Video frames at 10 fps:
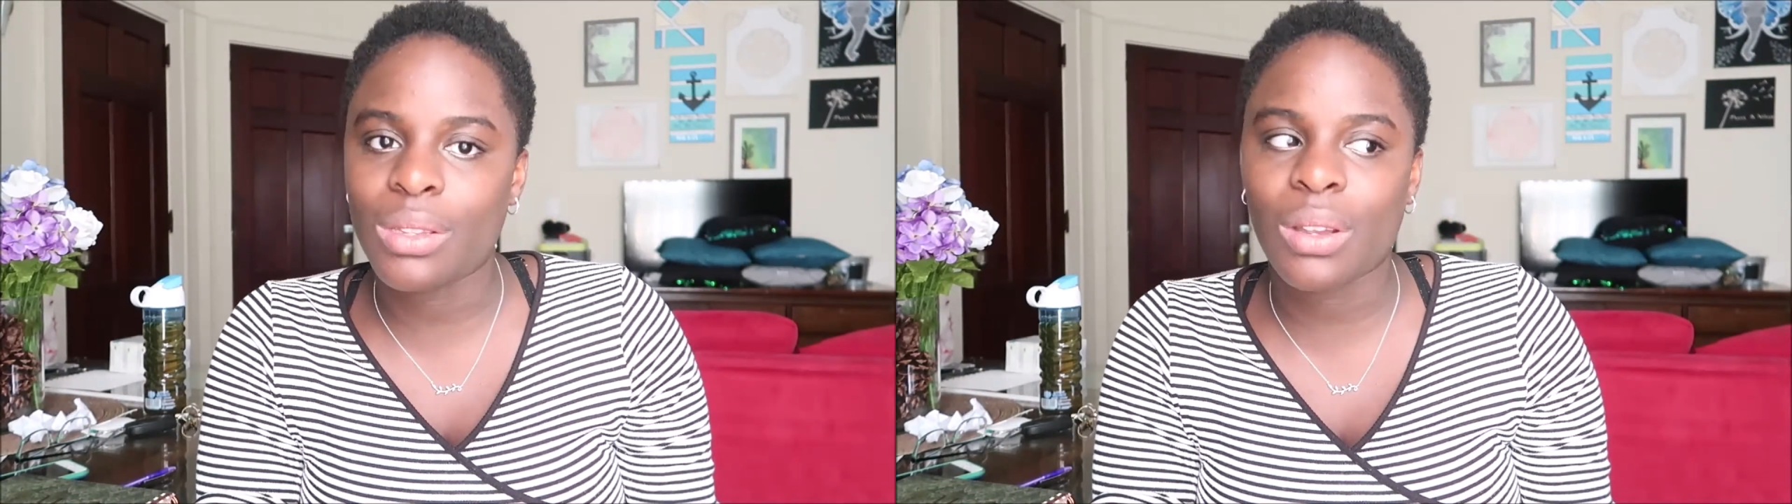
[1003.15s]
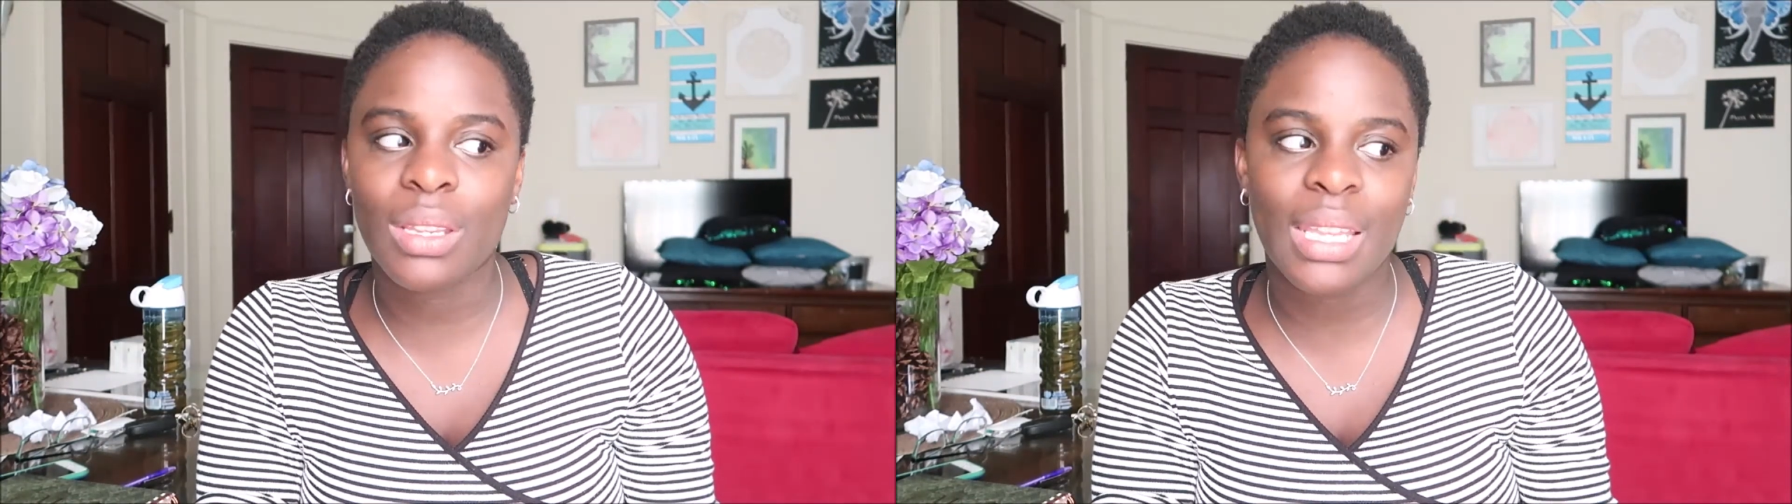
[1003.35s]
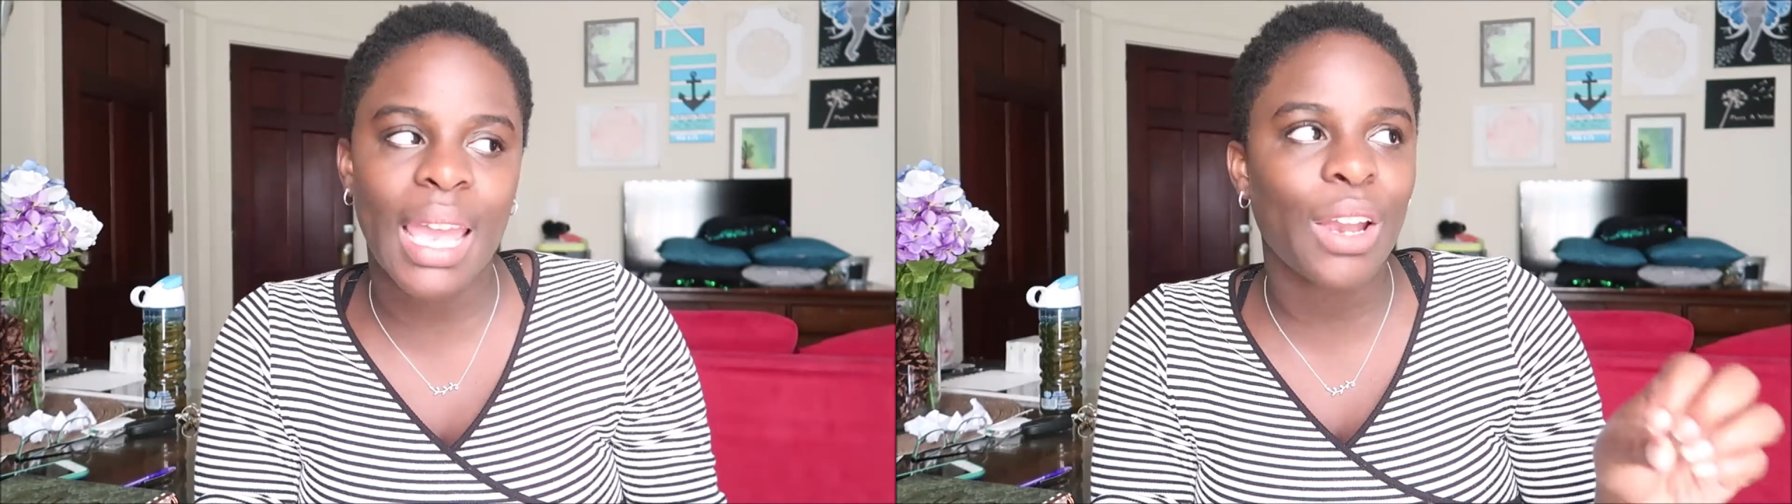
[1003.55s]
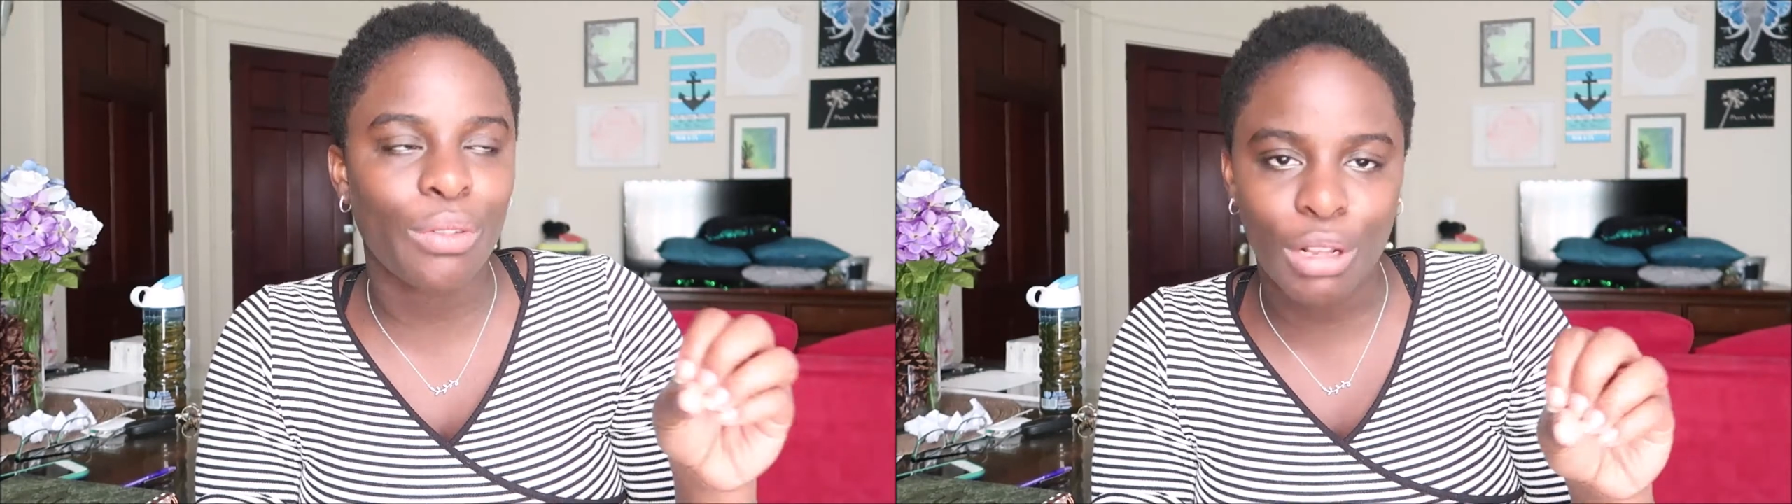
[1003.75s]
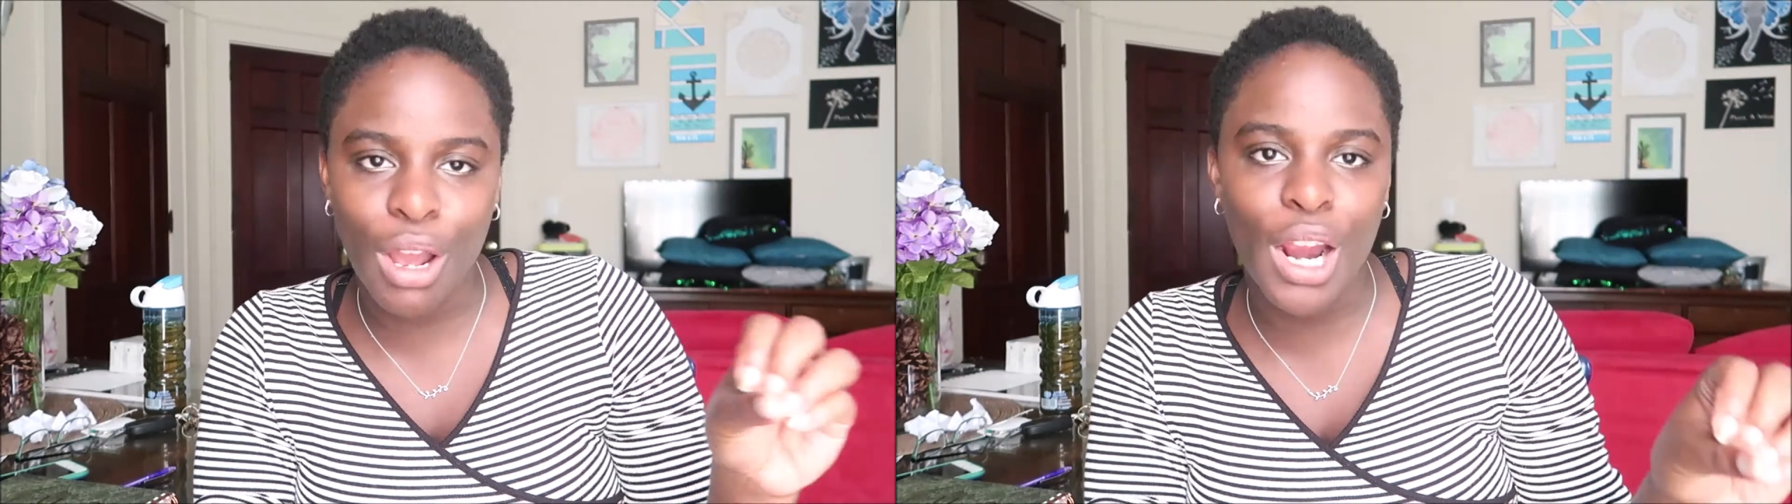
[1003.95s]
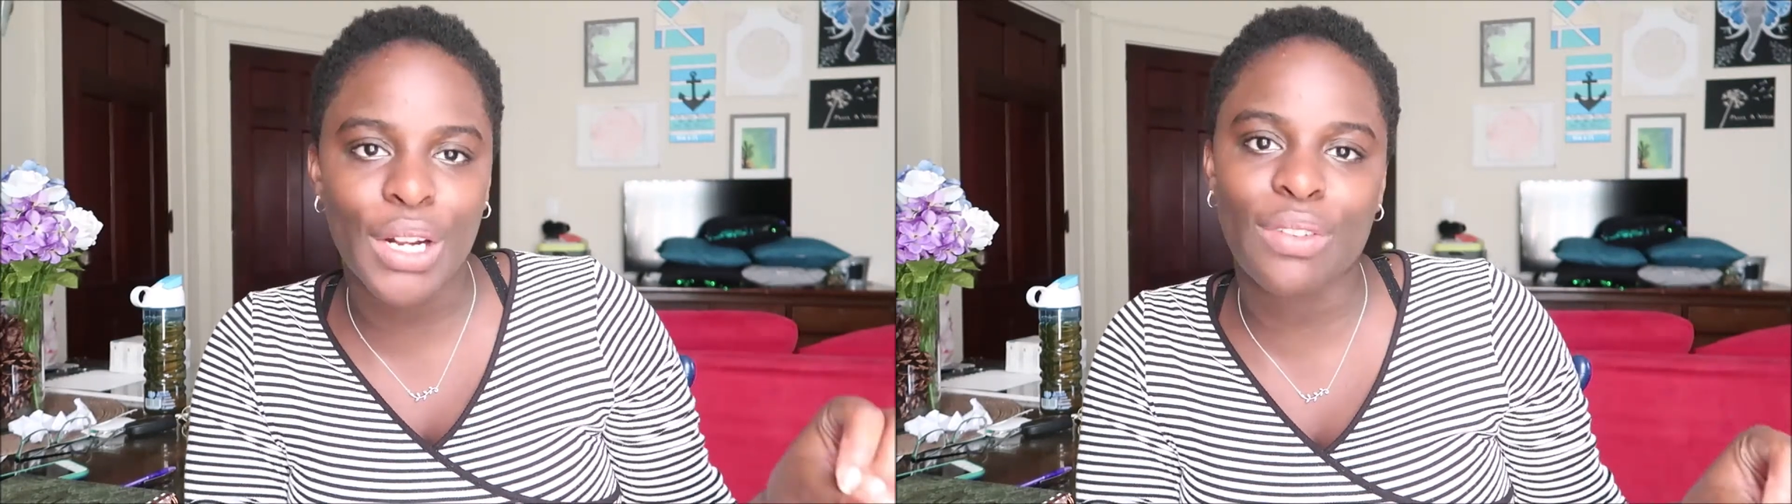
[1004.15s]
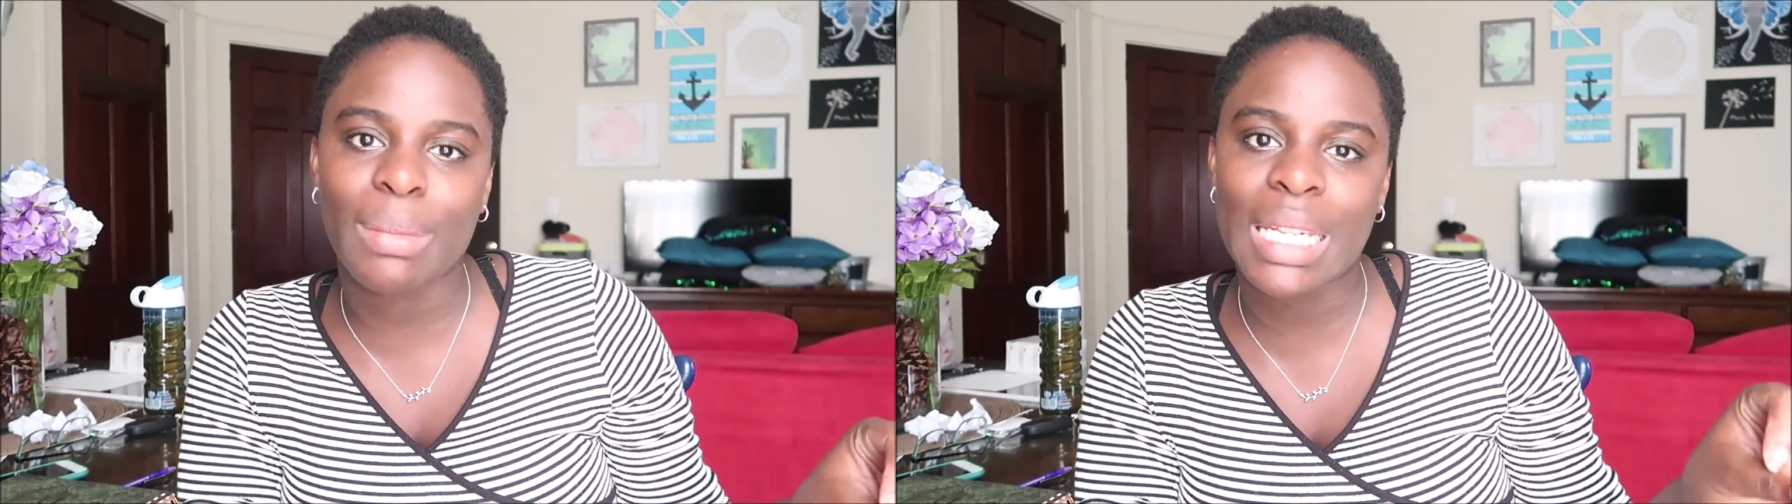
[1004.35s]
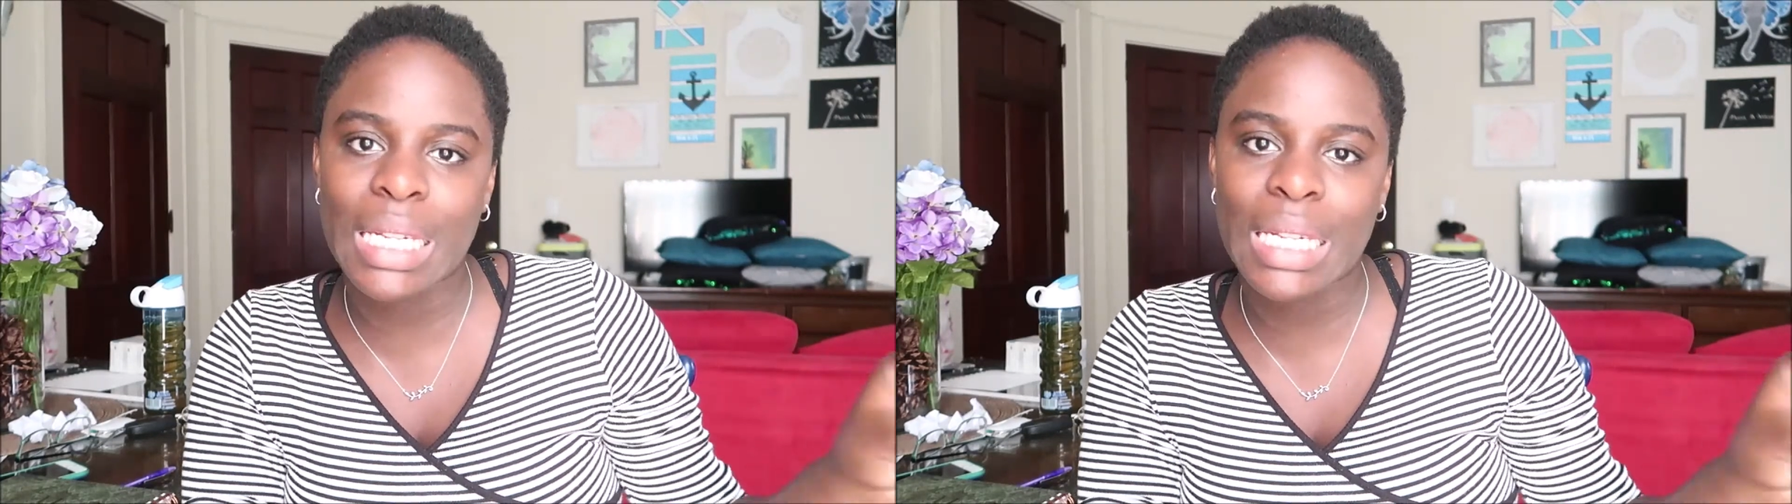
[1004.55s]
so it's like really hard for me